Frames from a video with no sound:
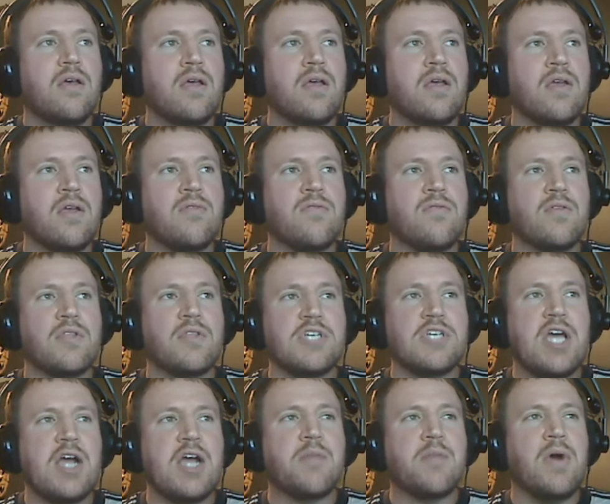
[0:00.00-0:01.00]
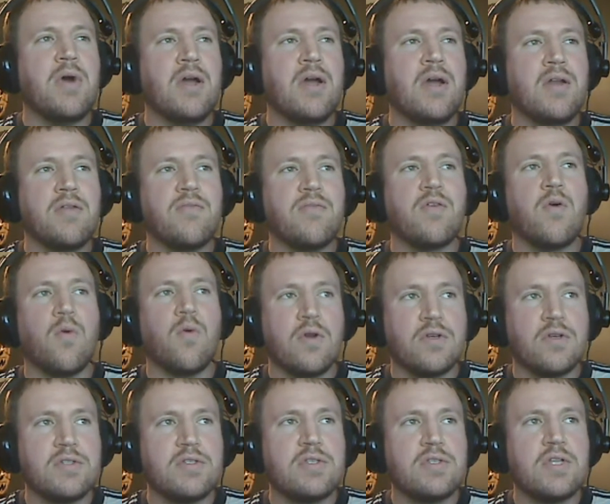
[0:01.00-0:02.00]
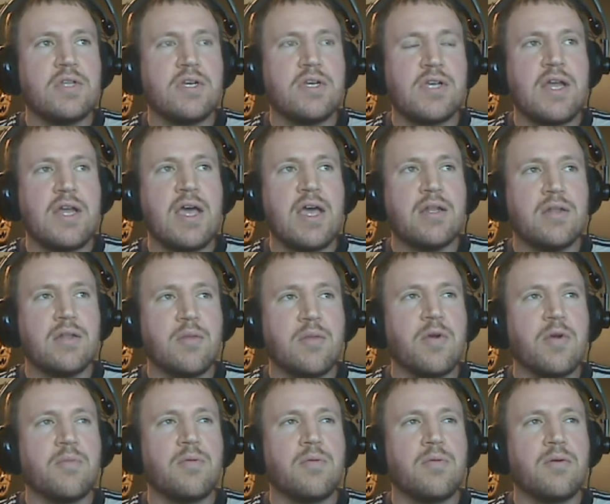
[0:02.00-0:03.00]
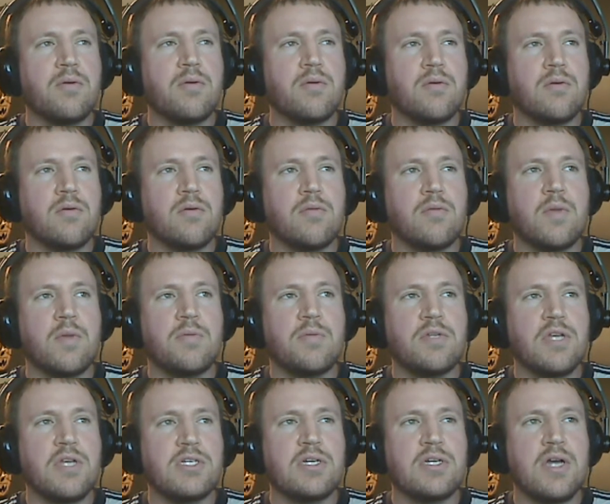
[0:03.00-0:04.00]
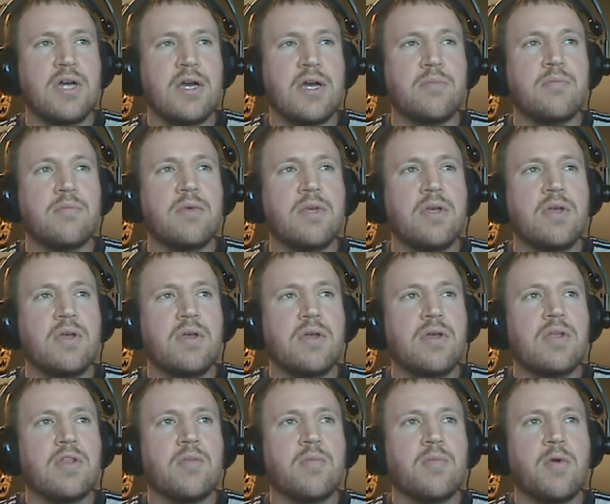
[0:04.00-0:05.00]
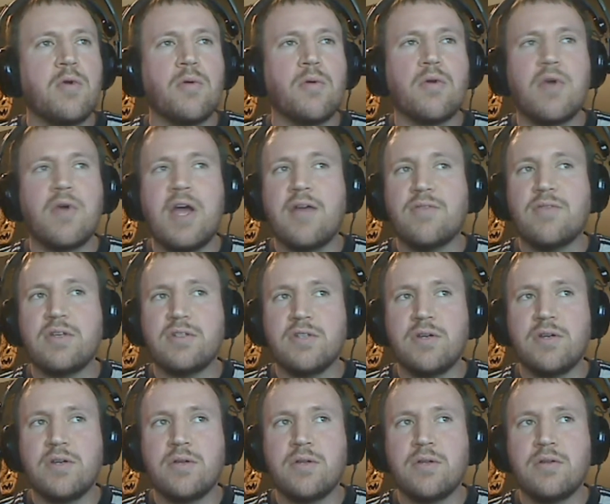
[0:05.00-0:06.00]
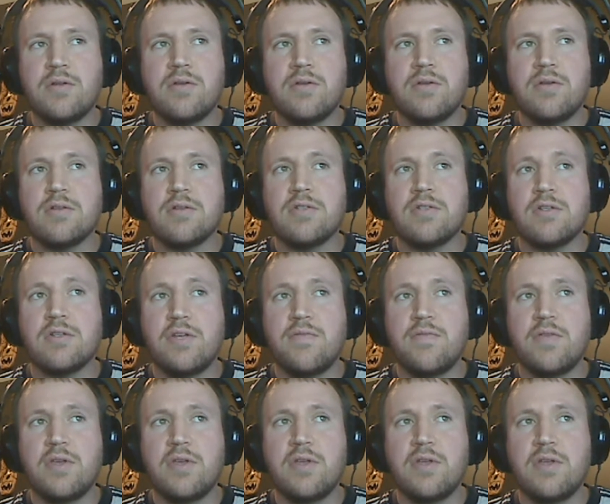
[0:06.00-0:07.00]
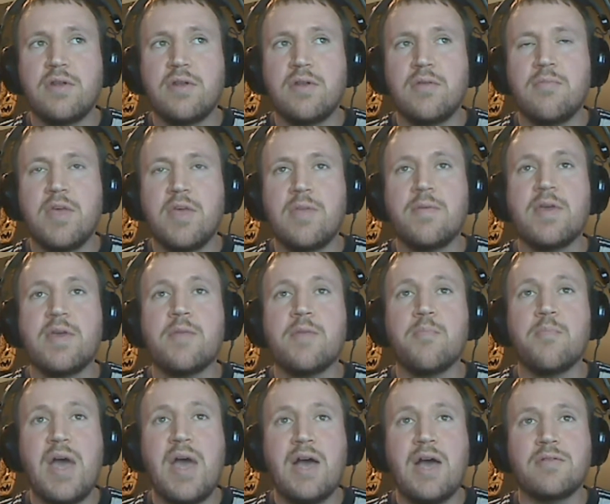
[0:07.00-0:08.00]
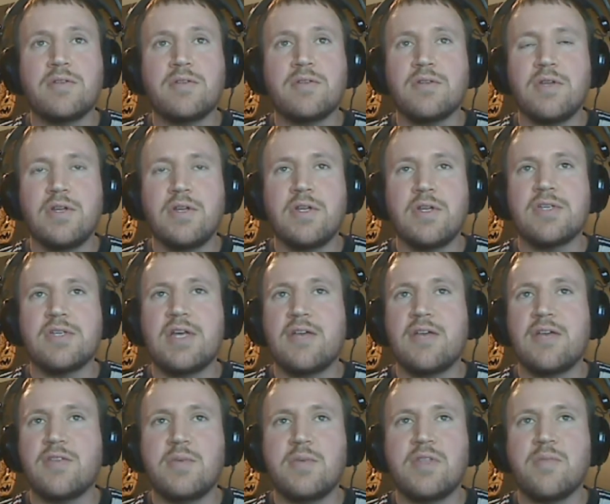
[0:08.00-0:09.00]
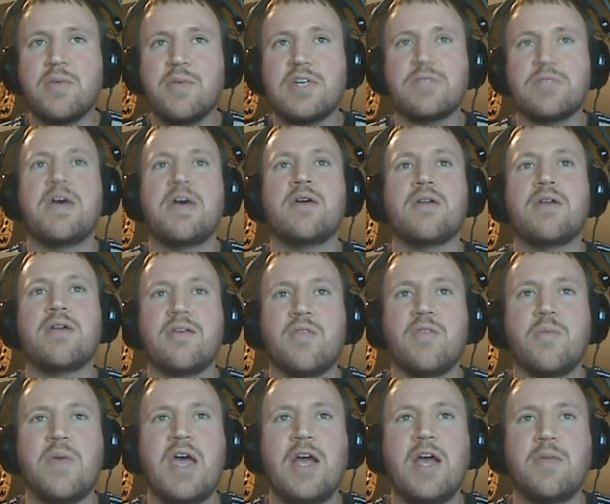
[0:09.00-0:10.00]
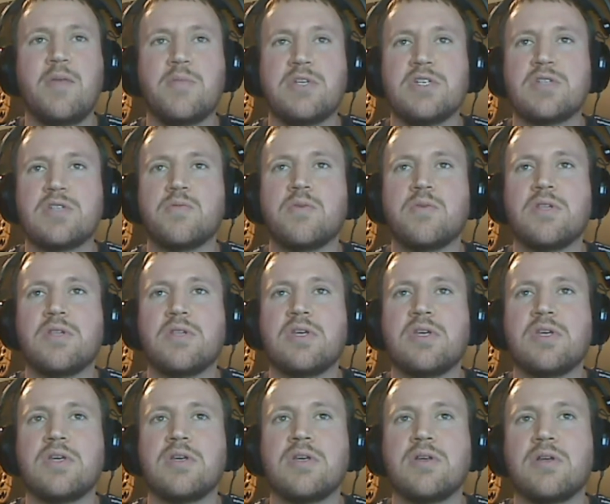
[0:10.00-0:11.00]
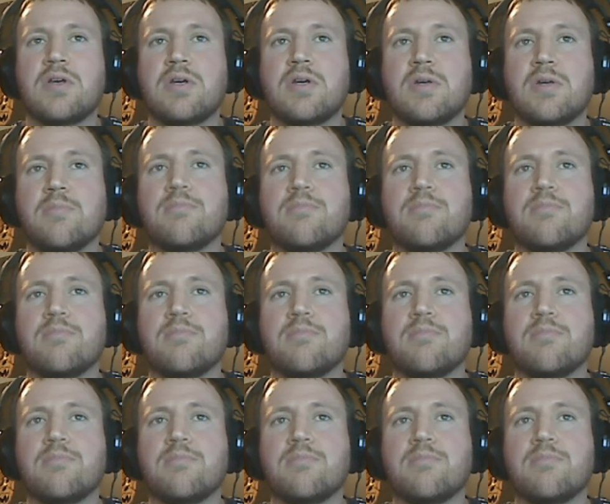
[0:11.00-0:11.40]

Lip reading: And for the jackpot, of course, they can add in the purple reputation item, the purple crafting token, their certificate, maybe a mount. It doesn't have to be the best mount out of the pack, but just one of the